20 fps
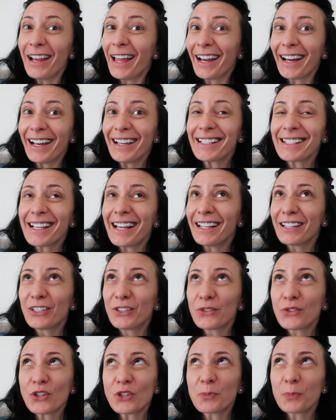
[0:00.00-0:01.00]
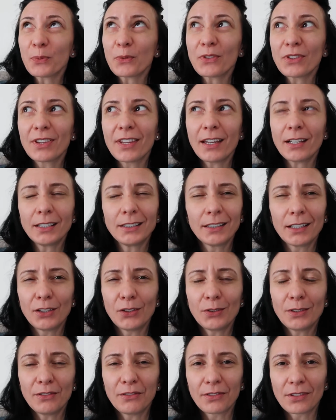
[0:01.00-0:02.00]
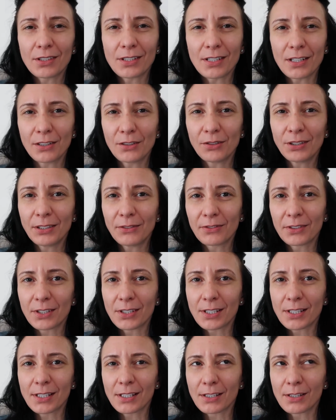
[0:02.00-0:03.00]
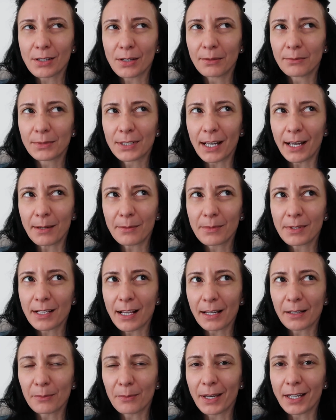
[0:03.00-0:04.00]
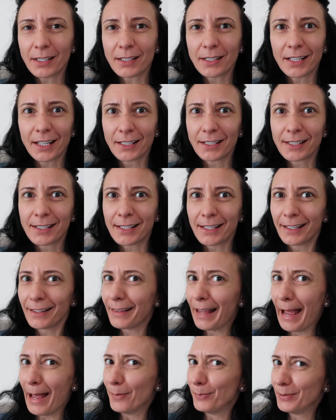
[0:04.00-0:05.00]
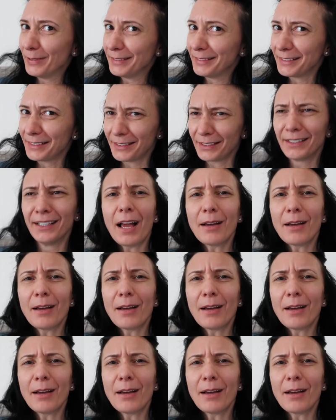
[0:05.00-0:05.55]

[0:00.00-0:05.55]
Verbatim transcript: like I said, you just put there in the universe, and universe sometimes like make it happened.